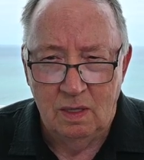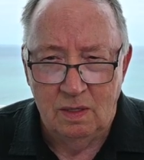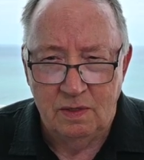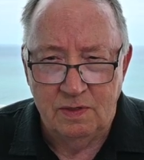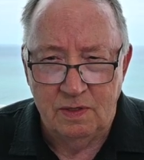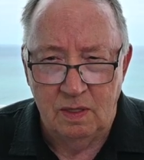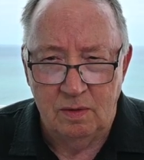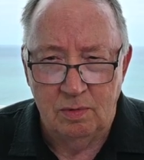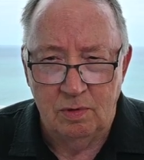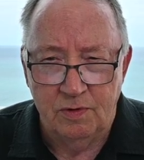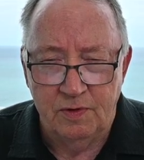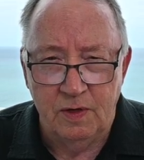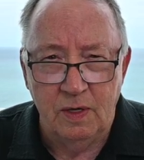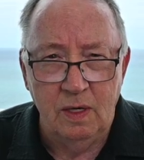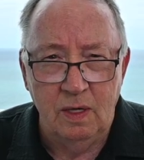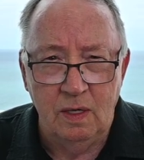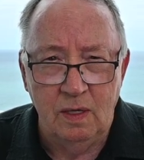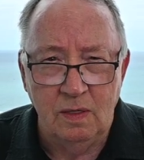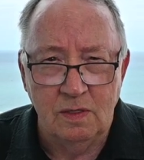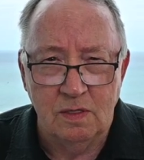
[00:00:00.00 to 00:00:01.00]
several
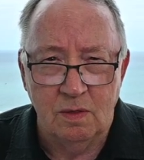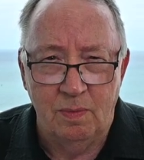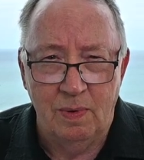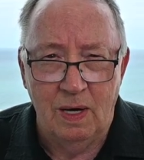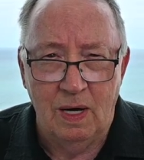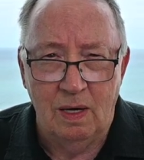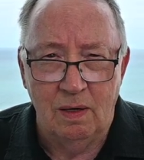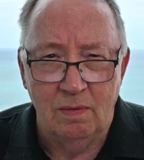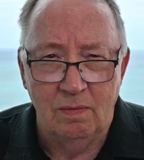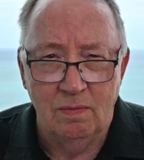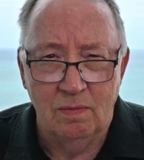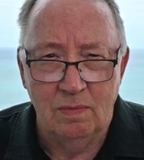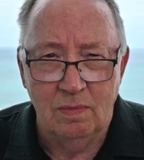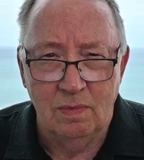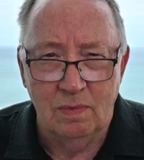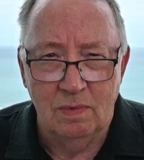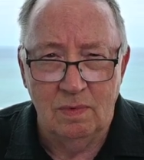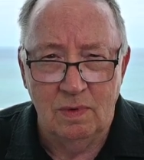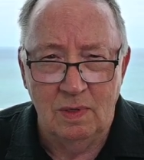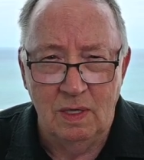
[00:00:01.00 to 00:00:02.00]
things about
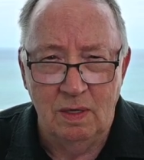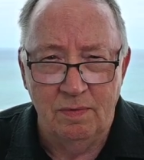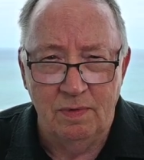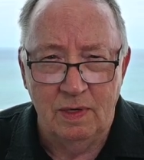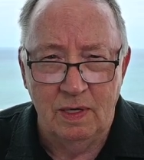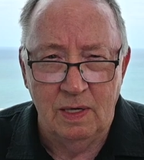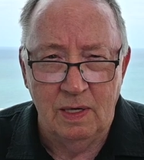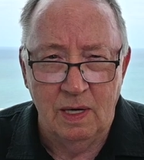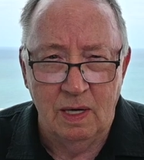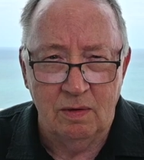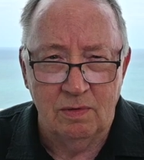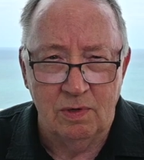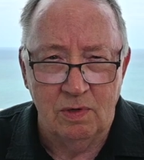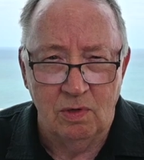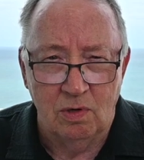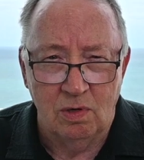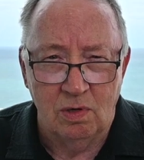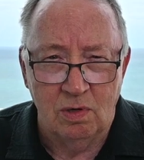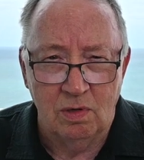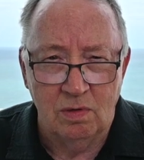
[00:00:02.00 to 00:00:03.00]
living in
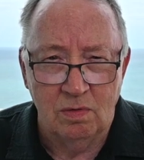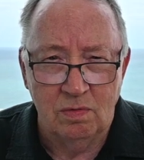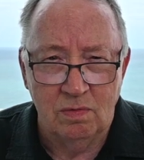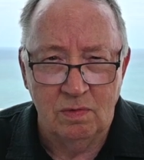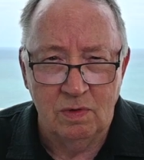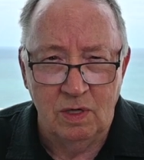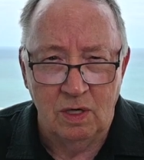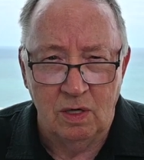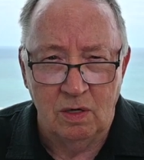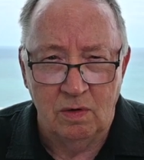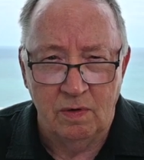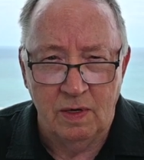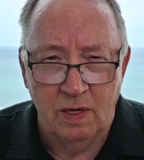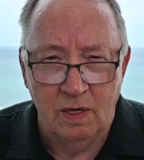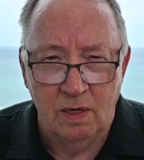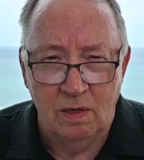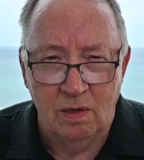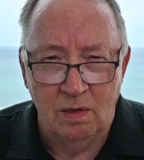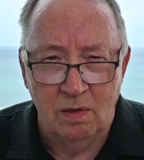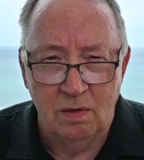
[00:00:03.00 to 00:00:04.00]
Ecuador, you know,
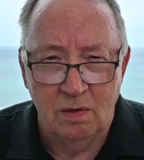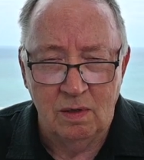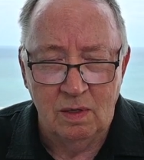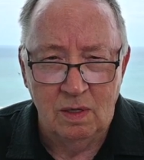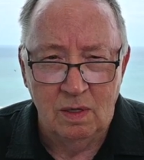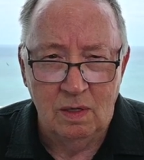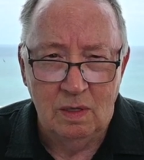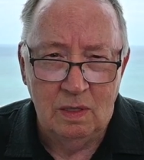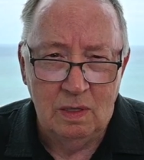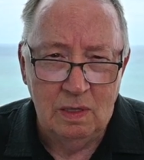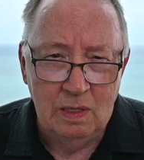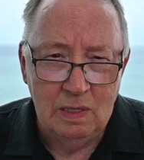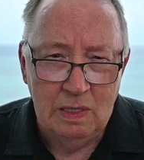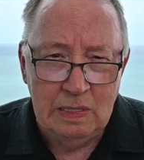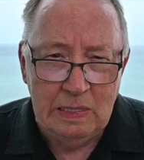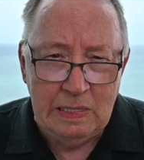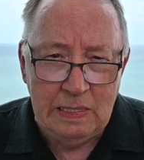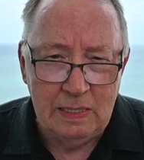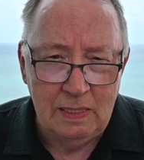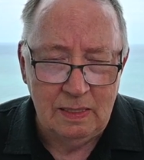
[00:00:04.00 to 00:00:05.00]
that are
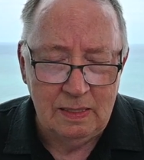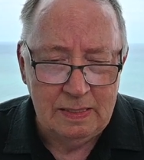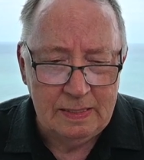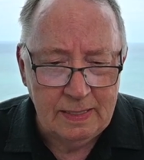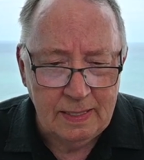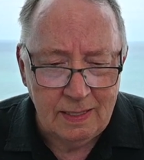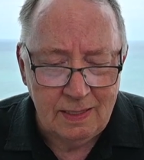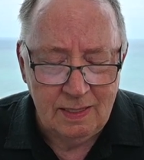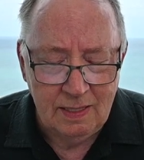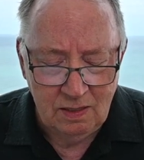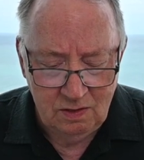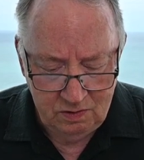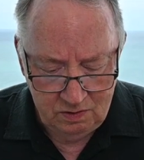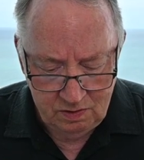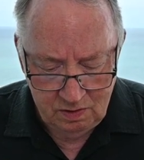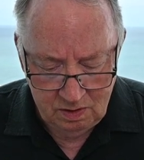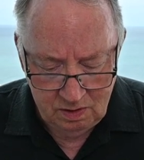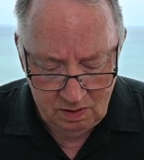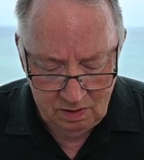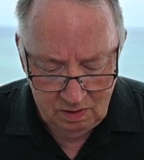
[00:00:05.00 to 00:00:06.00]
not
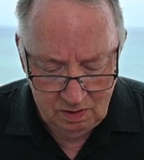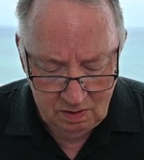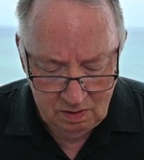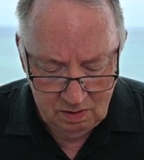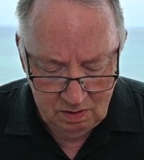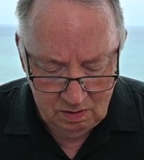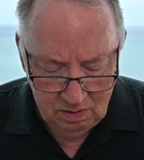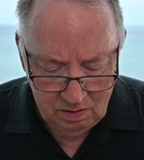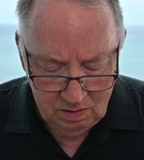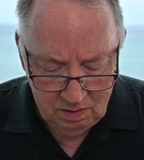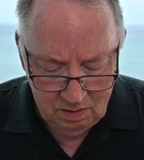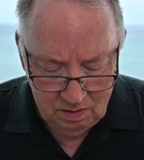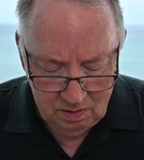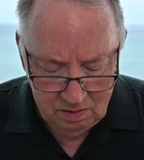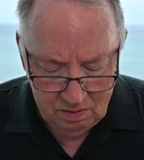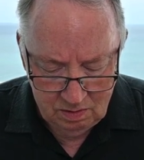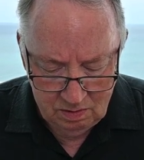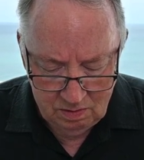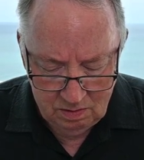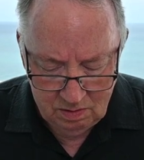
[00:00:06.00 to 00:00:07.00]
necessarily
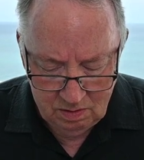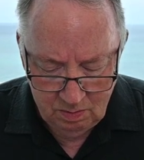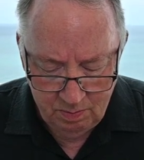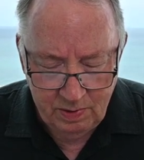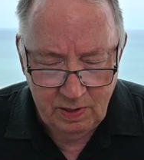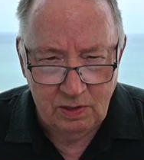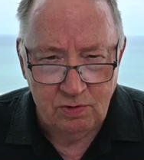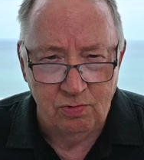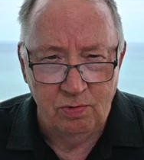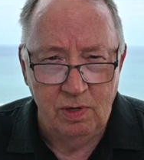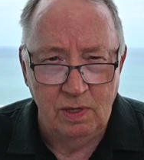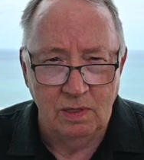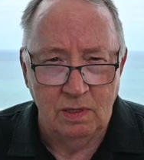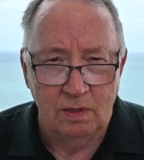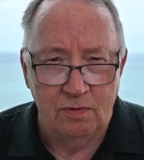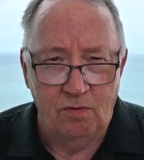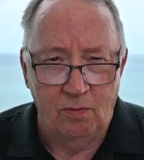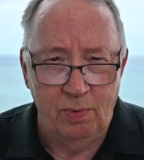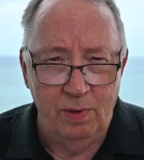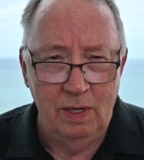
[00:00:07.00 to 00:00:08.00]
the best
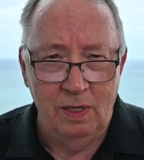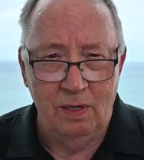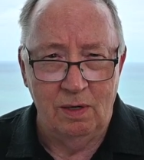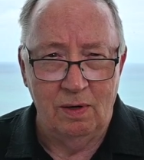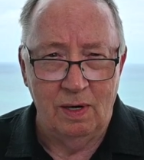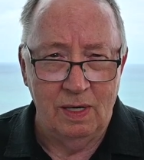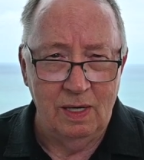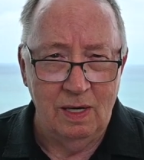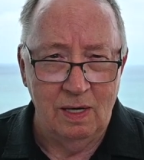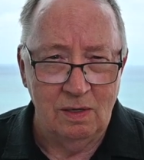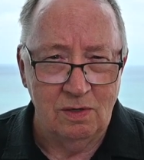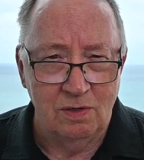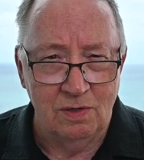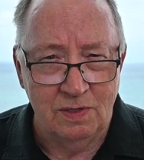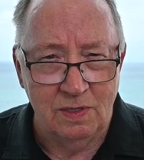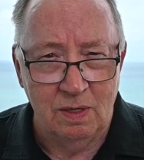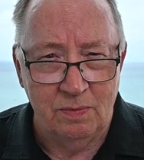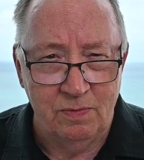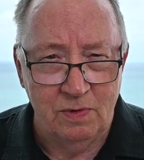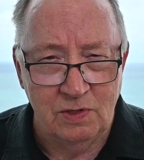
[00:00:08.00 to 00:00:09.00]
reasons for being here, I guess, or
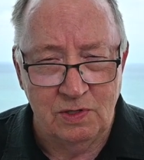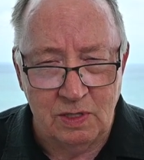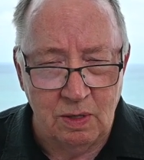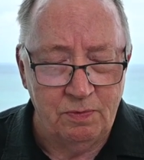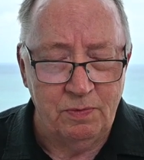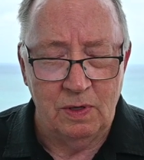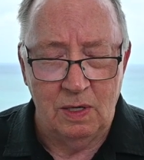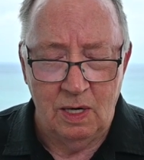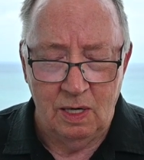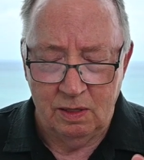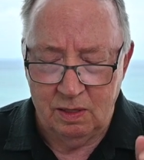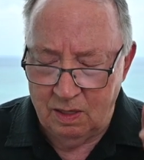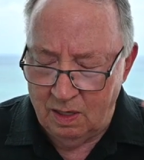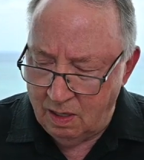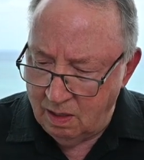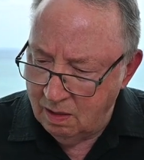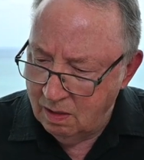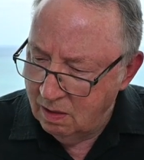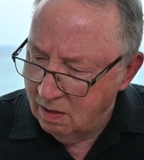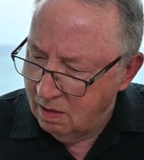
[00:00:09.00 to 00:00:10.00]
something like that.